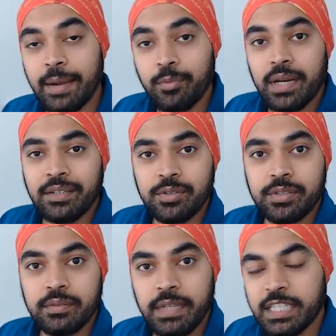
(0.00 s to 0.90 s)
I would like to
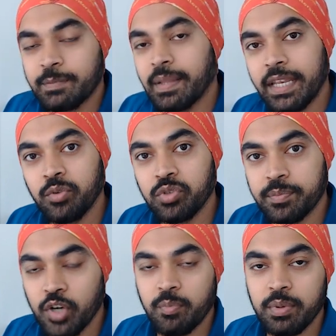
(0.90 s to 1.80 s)
explain you the
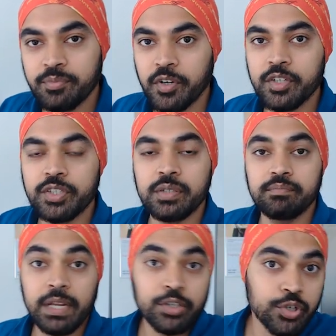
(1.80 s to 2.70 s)
problem first,
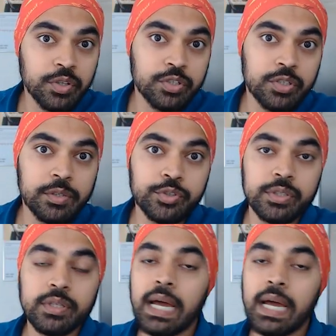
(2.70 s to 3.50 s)
then show you the solution.